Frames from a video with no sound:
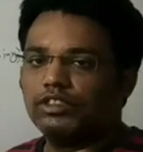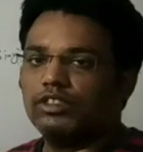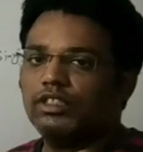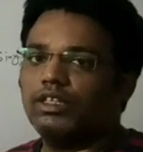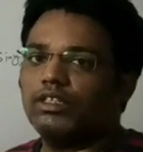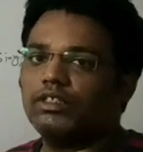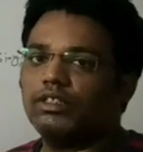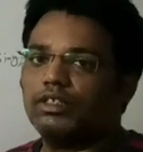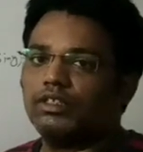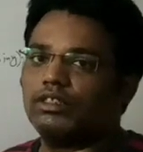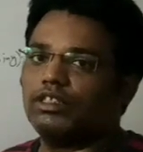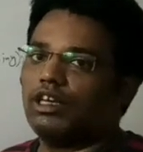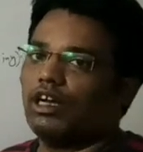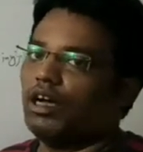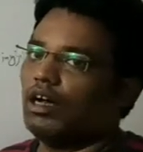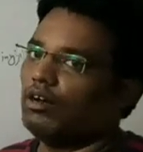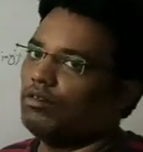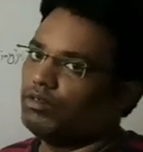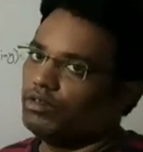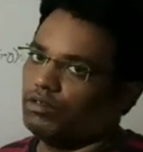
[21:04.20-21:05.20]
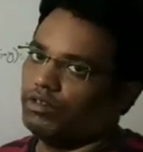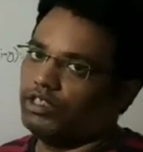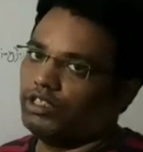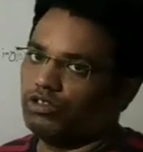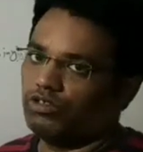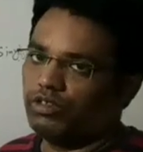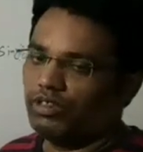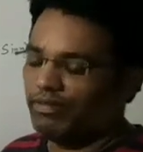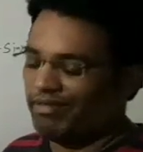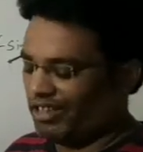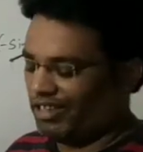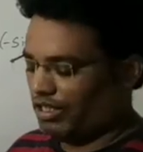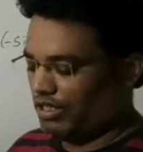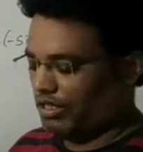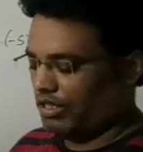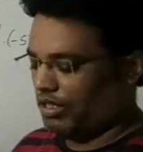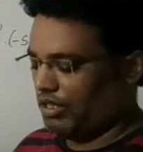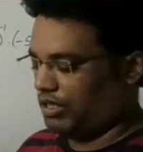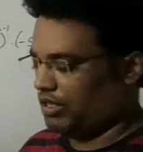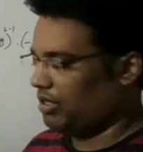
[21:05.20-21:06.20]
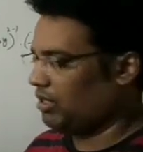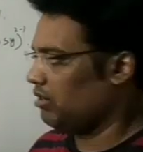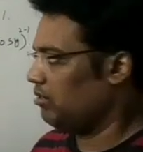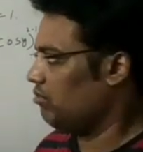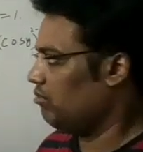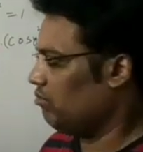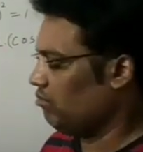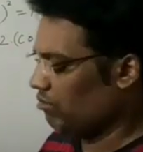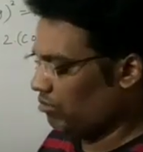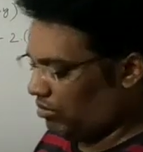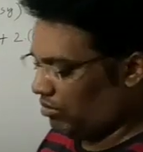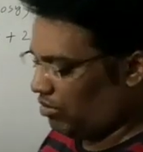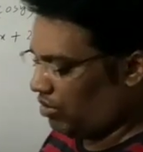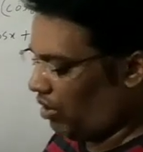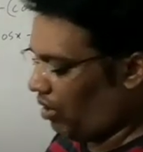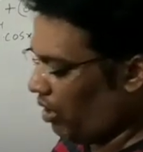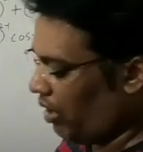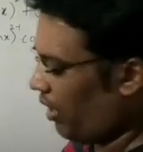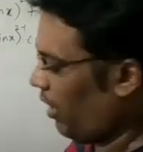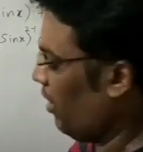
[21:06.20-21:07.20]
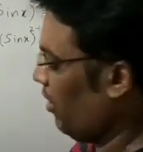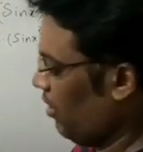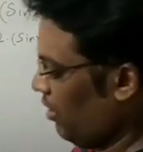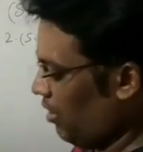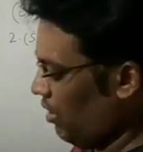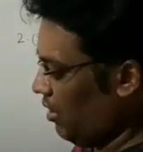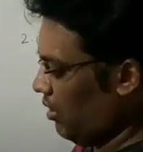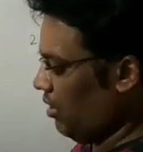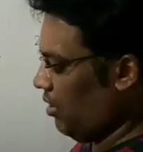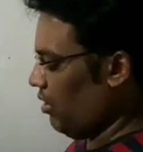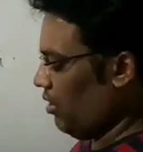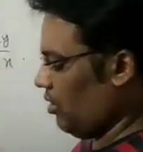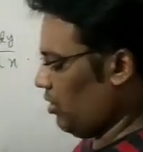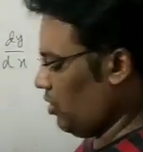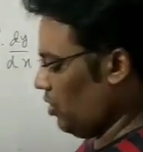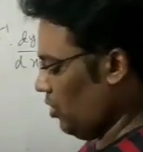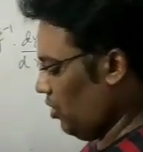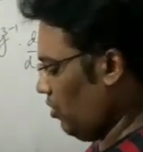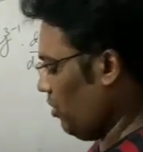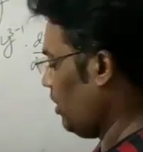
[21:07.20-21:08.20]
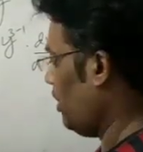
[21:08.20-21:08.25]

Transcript: is how you need to differentiate. Okay. So in the